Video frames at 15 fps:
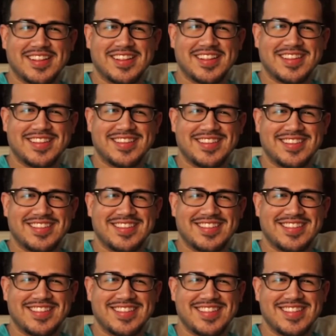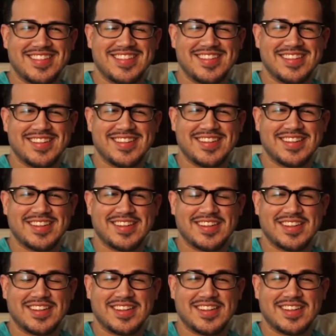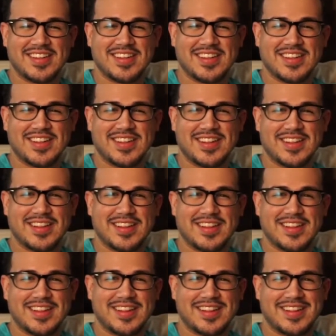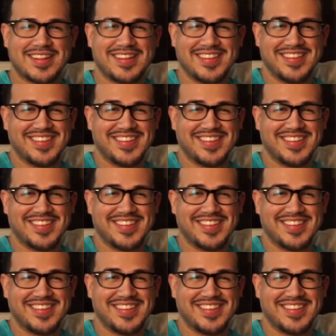[no speech]